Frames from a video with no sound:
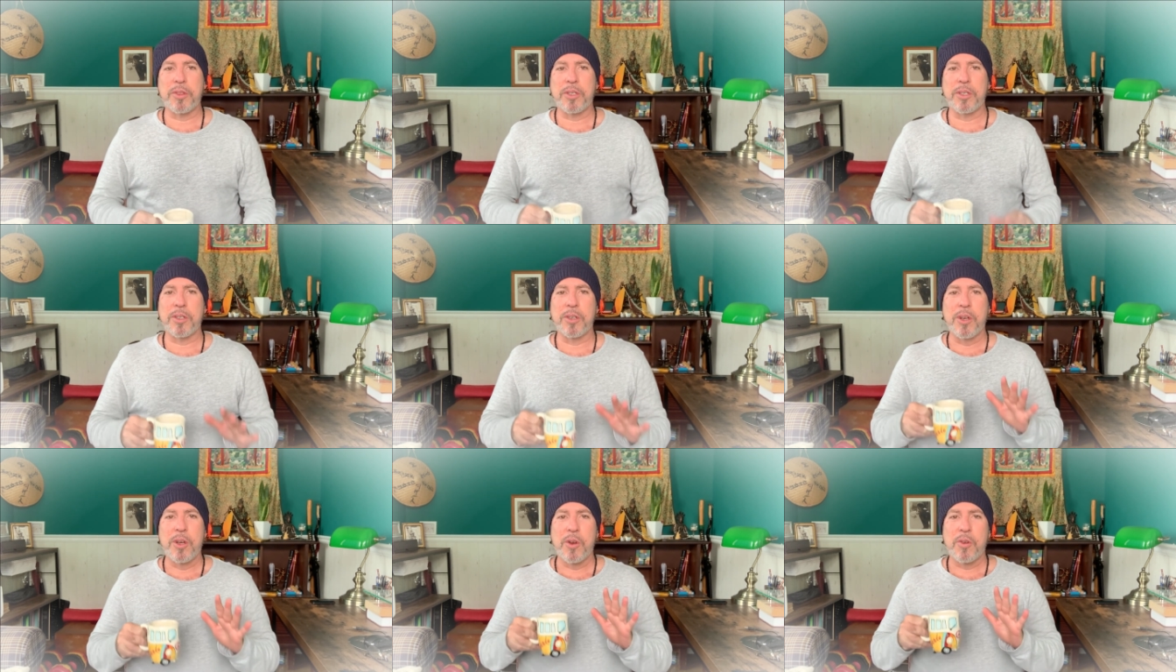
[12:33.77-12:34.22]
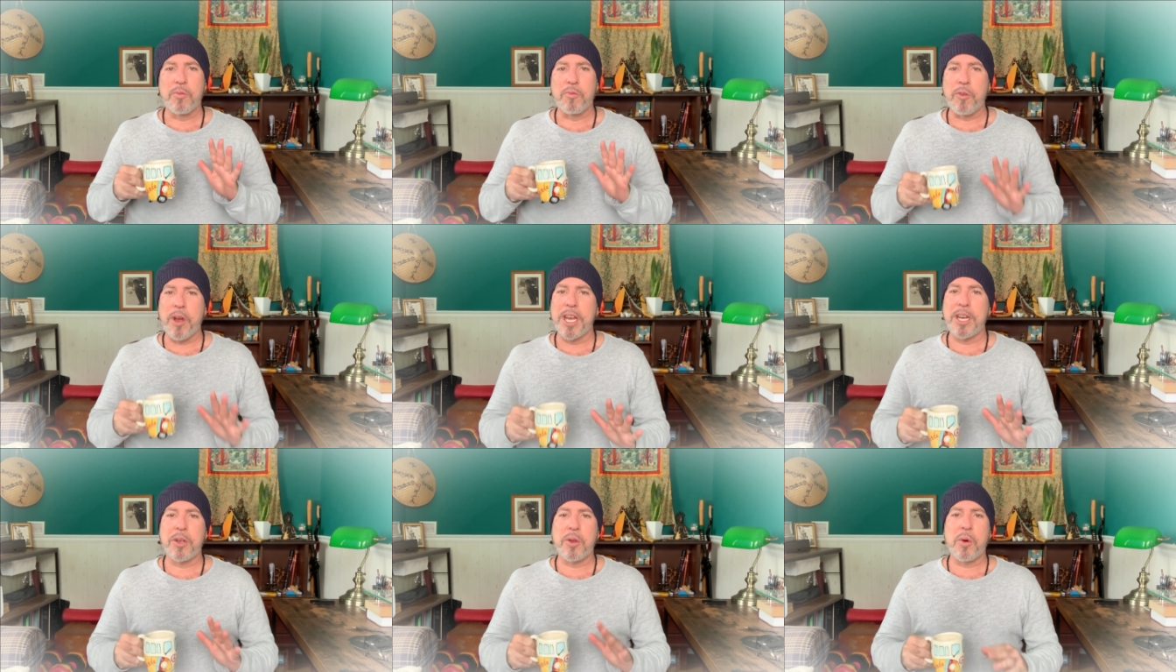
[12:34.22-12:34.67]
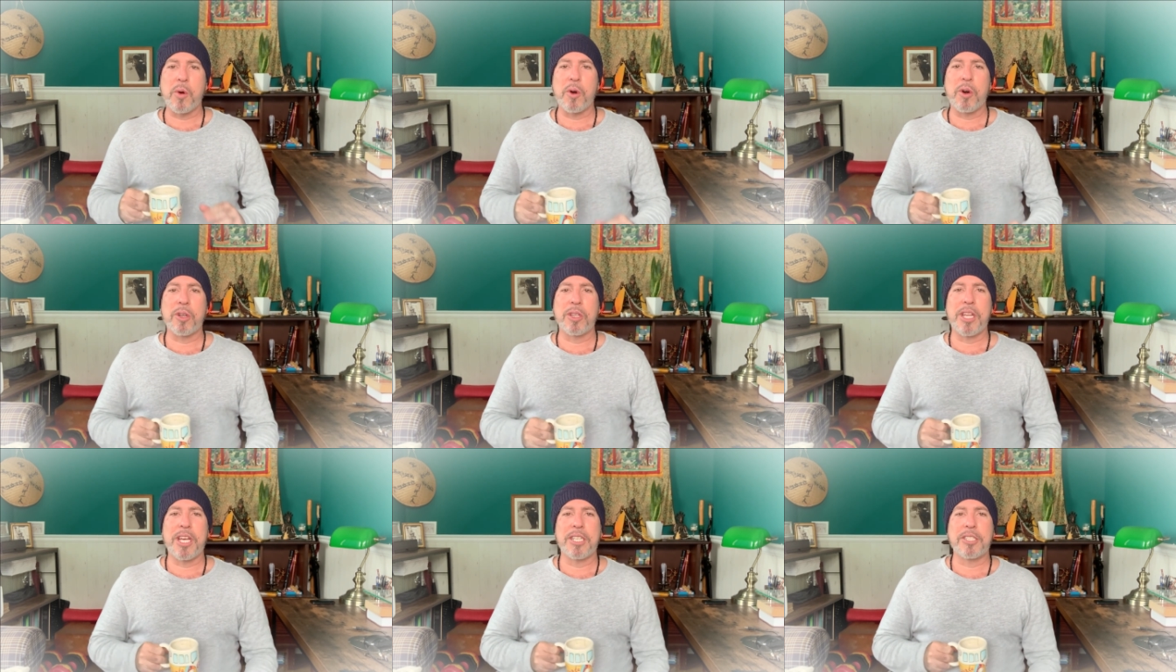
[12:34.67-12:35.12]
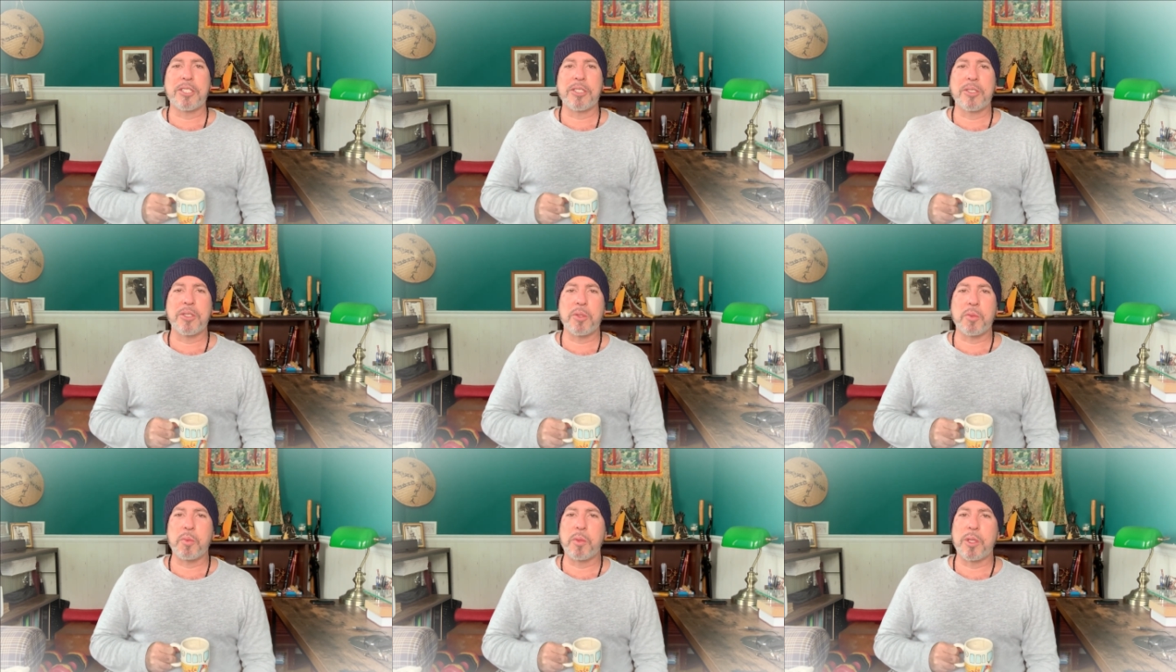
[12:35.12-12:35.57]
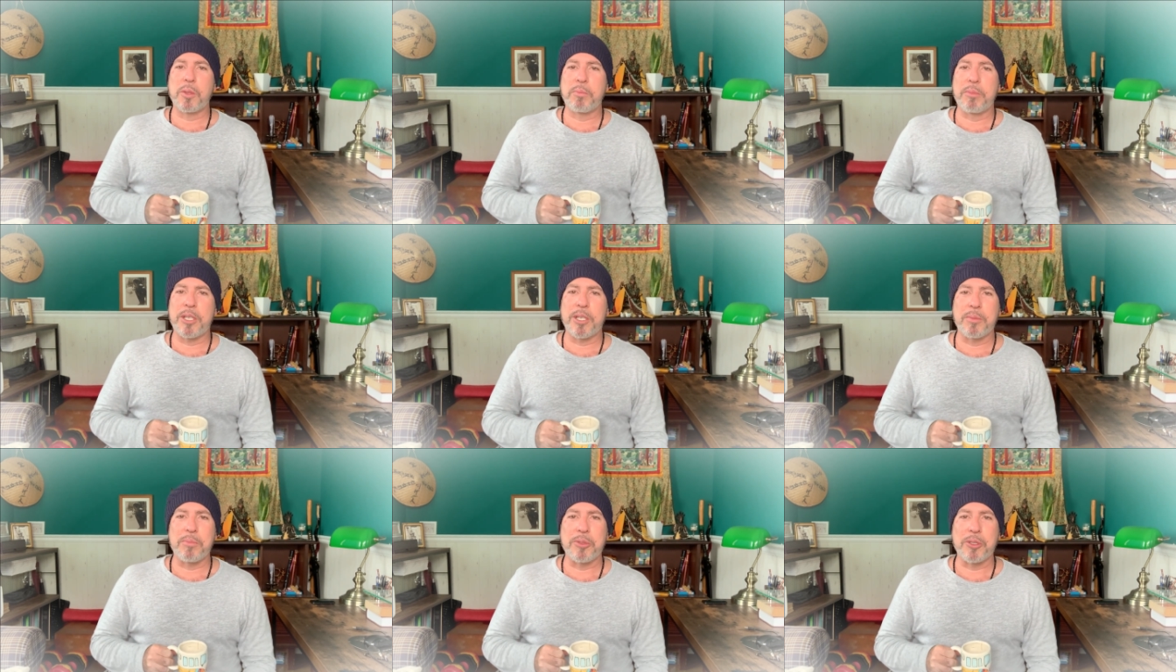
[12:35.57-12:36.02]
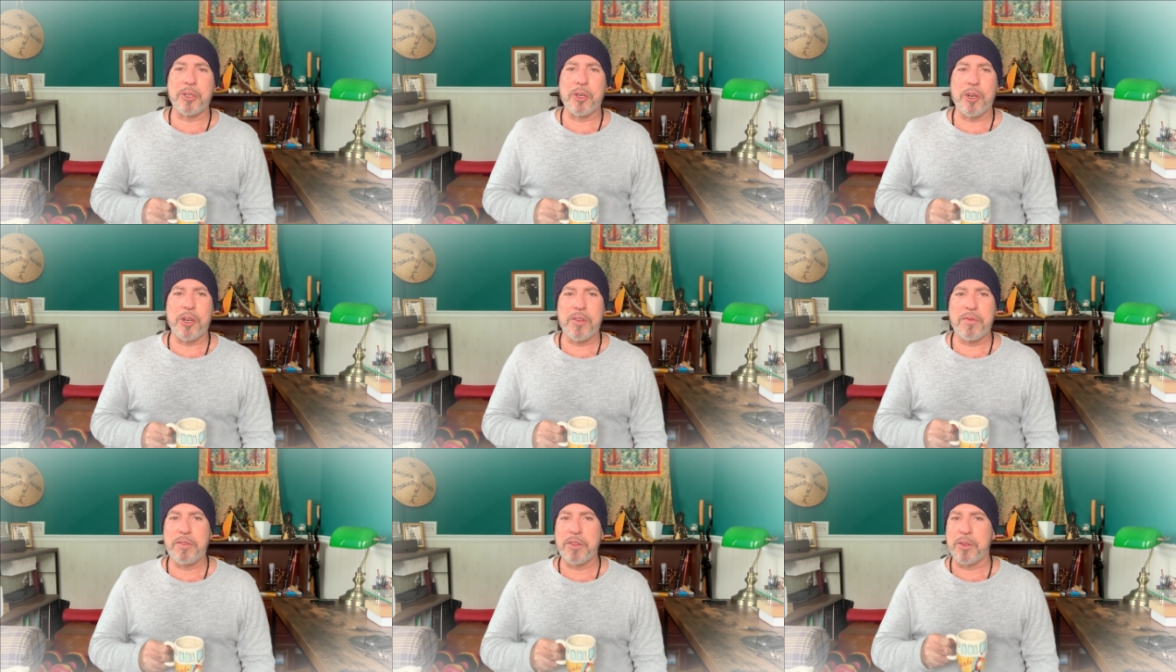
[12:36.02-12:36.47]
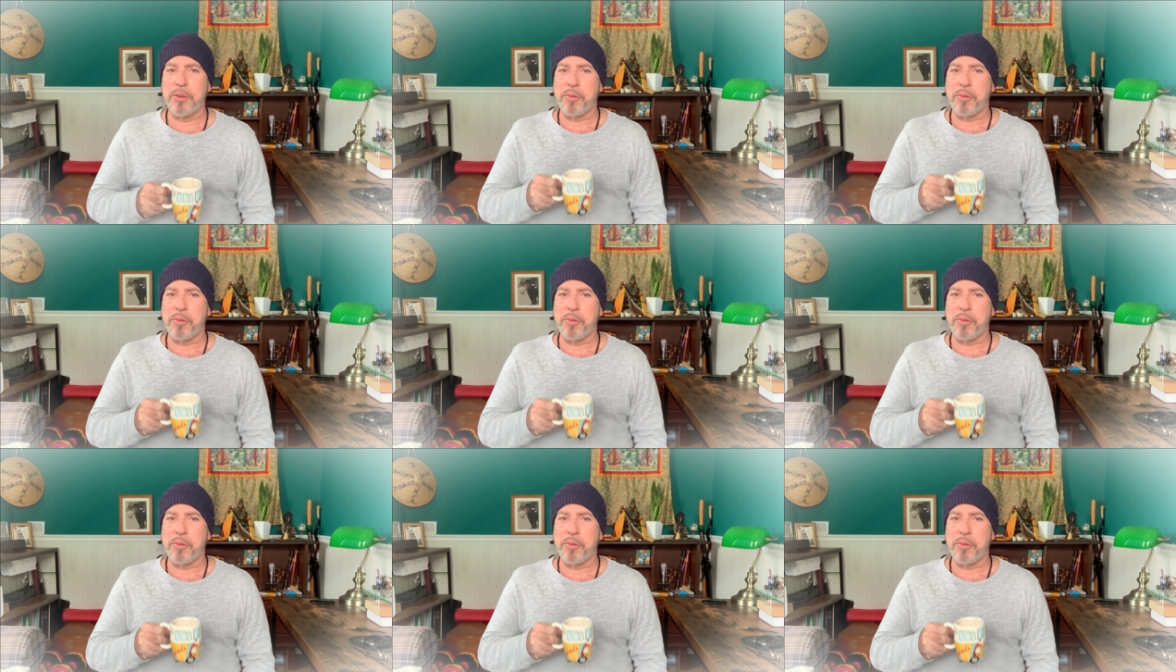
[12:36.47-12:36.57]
the right correlations will be observed,